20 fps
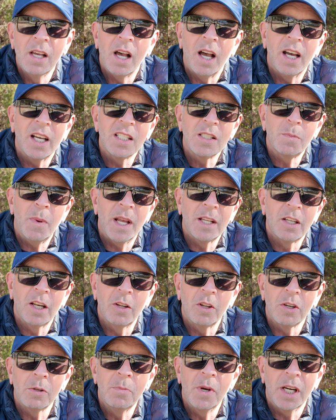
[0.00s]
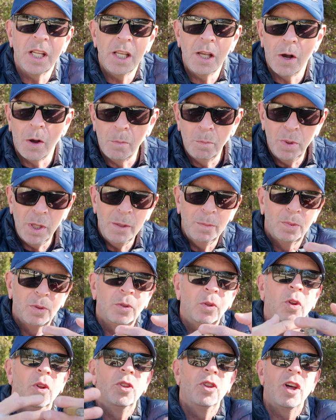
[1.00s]
I spend a lot of money on
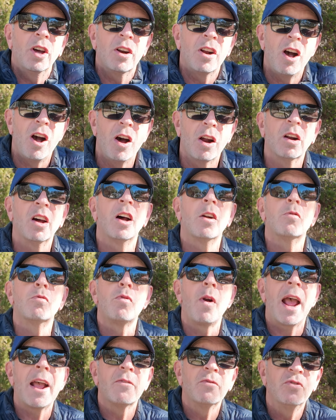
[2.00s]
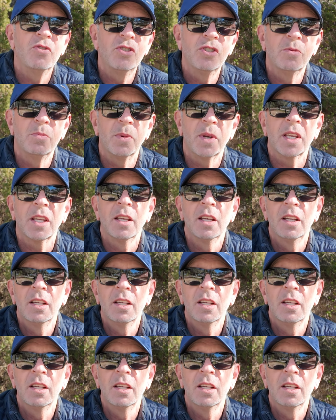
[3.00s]
people that are around me.